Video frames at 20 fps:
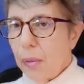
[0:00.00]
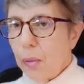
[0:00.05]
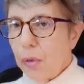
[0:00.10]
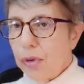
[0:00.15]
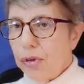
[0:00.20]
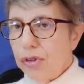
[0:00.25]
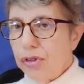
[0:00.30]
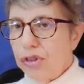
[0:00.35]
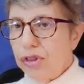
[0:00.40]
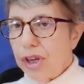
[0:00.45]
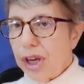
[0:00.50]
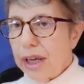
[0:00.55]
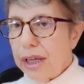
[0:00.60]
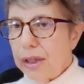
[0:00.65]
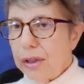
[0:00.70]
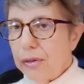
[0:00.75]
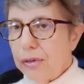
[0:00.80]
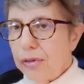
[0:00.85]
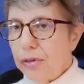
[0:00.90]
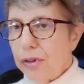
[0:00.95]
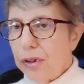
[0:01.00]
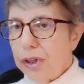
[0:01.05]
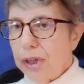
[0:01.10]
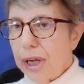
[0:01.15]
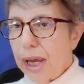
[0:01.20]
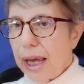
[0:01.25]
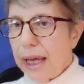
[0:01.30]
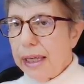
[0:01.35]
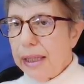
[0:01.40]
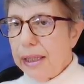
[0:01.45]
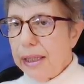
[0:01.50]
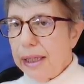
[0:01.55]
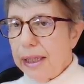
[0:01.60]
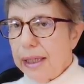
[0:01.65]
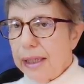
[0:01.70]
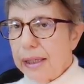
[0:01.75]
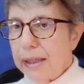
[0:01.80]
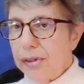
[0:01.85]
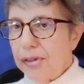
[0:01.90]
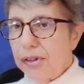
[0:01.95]
was jailed for nine
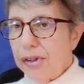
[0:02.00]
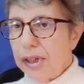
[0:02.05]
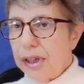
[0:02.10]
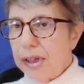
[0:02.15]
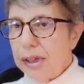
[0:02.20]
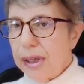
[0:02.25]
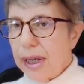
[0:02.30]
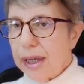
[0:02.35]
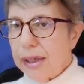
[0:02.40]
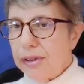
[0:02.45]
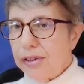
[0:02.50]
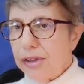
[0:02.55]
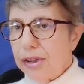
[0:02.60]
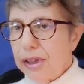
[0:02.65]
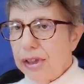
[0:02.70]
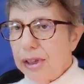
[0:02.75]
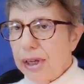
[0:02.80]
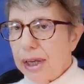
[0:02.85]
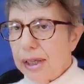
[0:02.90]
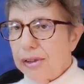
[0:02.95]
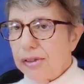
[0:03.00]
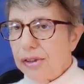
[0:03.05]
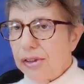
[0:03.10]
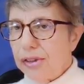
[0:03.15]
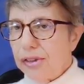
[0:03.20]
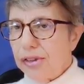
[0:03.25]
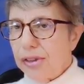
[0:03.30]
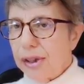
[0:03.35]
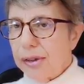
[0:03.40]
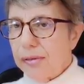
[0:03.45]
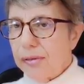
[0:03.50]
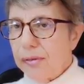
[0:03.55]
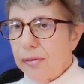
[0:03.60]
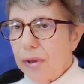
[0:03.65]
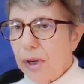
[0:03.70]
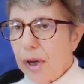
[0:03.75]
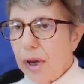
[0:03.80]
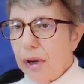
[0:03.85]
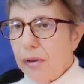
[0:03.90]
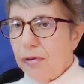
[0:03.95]
years in
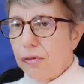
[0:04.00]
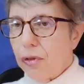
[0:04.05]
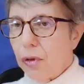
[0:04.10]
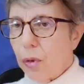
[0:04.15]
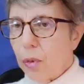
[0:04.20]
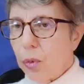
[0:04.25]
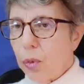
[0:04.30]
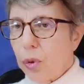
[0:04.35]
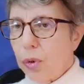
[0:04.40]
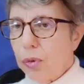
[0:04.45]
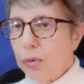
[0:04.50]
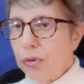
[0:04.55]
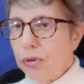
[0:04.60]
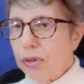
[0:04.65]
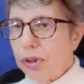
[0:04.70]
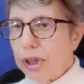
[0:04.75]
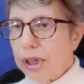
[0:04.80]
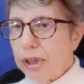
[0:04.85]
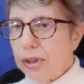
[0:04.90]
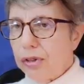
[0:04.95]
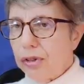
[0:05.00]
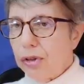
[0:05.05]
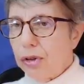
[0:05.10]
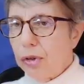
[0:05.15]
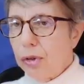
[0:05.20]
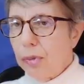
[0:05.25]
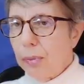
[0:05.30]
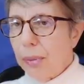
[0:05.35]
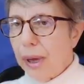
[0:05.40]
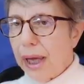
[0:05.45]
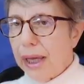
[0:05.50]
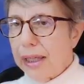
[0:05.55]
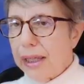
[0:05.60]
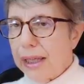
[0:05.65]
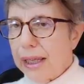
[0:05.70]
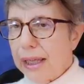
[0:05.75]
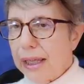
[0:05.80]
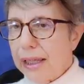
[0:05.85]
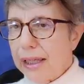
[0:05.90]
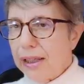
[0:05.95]
1997 for wounding two men
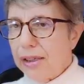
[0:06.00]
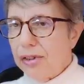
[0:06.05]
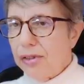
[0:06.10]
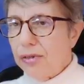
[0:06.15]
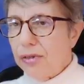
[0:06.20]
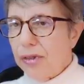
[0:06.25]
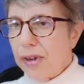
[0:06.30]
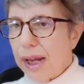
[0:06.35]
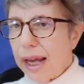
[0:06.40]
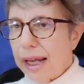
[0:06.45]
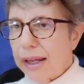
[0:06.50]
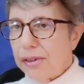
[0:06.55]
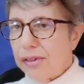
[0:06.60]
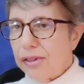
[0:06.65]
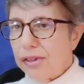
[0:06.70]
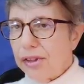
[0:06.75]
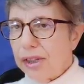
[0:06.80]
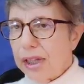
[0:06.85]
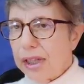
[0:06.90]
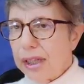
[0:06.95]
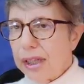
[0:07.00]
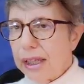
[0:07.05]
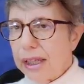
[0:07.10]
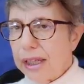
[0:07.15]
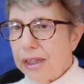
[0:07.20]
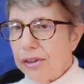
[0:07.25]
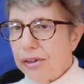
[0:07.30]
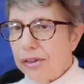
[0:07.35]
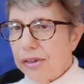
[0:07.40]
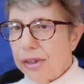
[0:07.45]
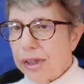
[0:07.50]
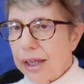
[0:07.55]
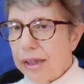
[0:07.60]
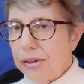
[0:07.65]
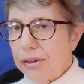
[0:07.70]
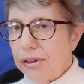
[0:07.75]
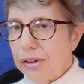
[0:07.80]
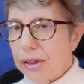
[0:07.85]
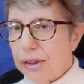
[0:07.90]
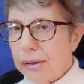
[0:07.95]
in his flat in East
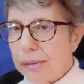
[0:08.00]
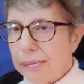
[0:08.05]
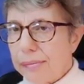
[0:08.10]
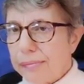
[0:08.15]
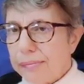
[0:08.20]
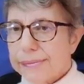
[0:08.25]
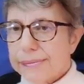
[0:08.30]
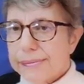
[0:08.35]
London.